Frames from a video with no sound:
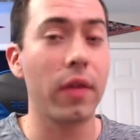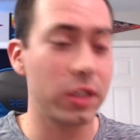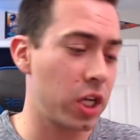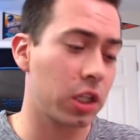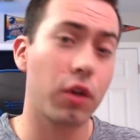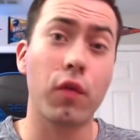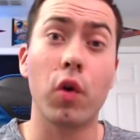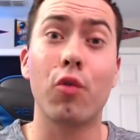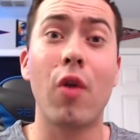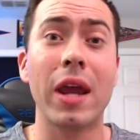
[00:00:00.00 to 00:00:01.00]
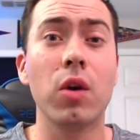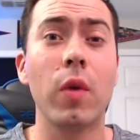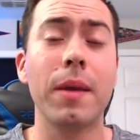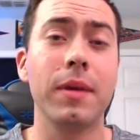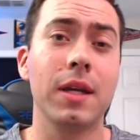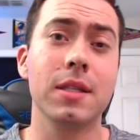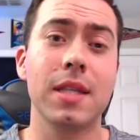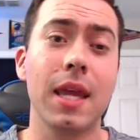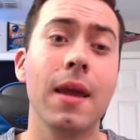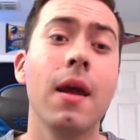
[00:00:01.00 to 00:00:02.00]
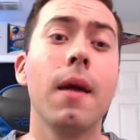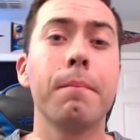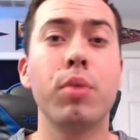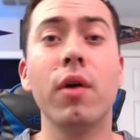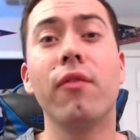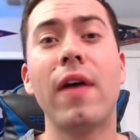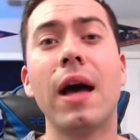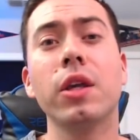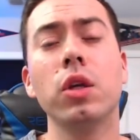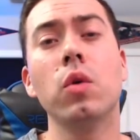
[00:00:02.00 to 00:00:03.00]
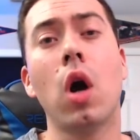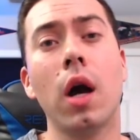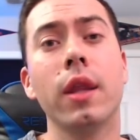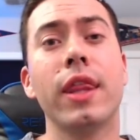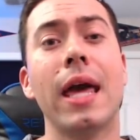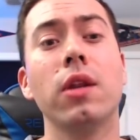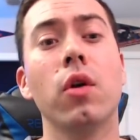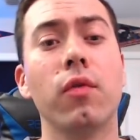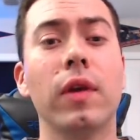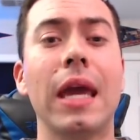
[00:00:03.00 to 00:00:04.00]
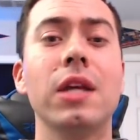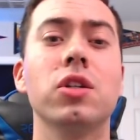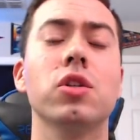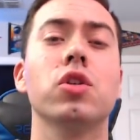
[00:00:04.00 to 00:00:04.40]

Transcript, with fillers: They check their phone right away because they put value on that notification.